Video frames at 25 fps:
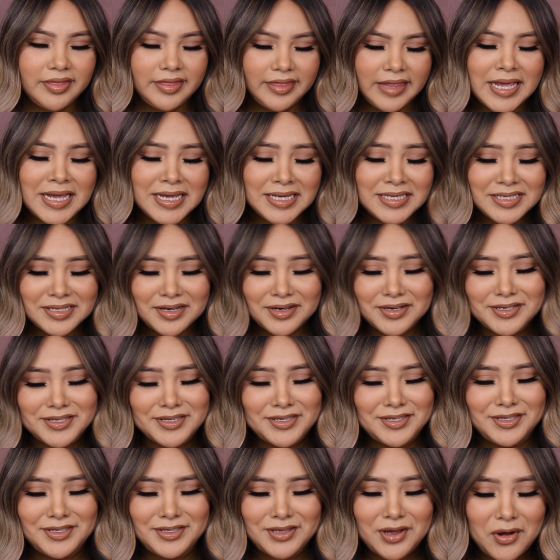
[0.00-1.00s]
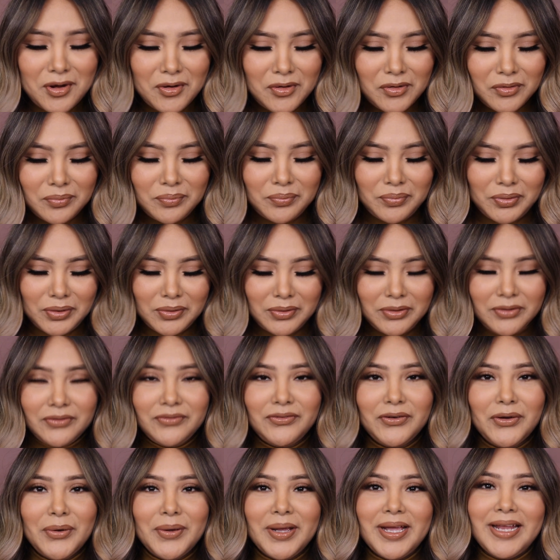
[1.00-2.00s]
these are so
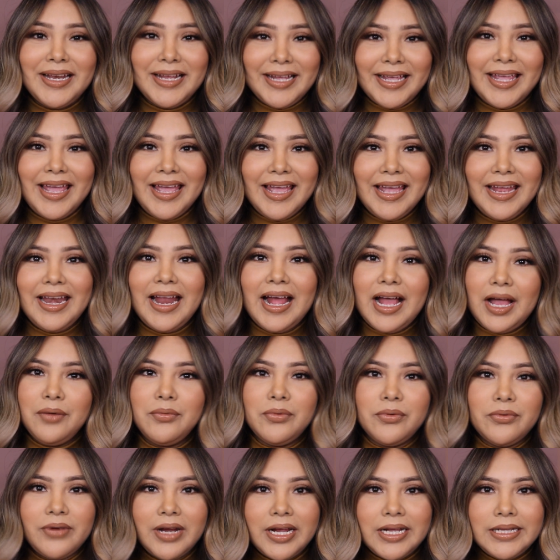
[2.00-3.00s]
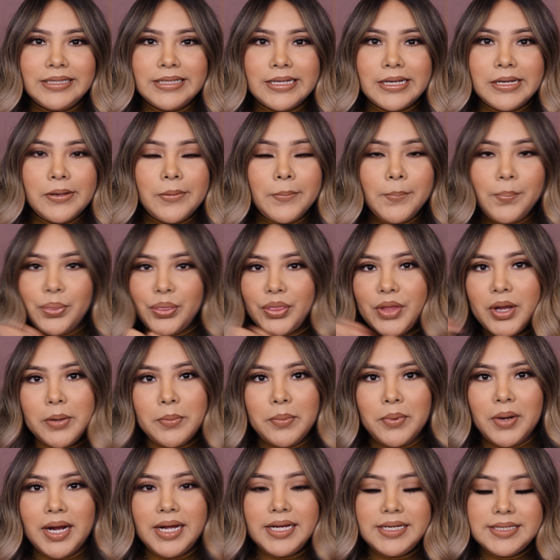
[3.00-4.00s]
beautiful. And again, I will write down their
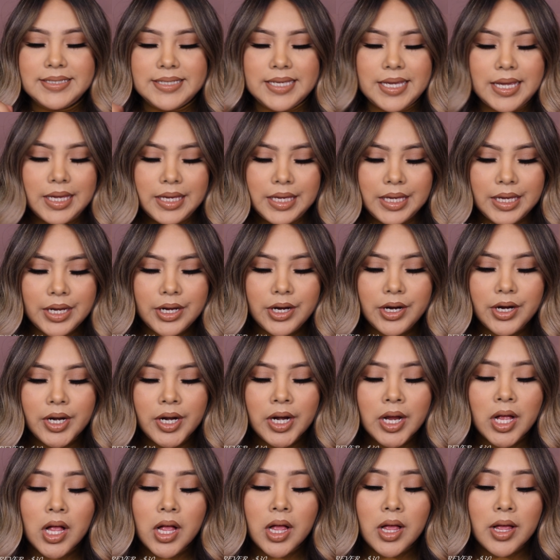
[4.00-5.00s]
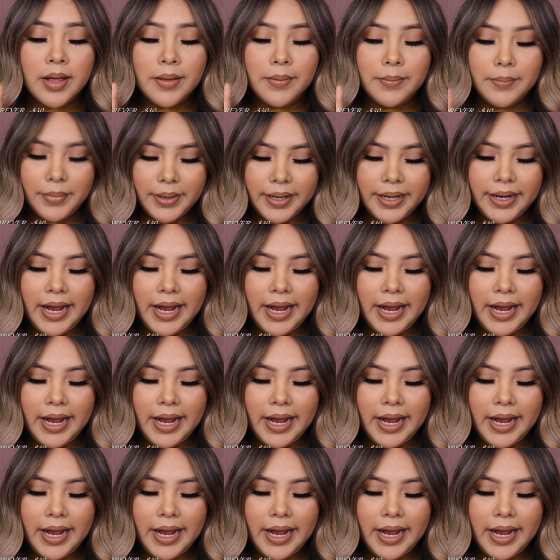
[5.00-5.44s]
price here, but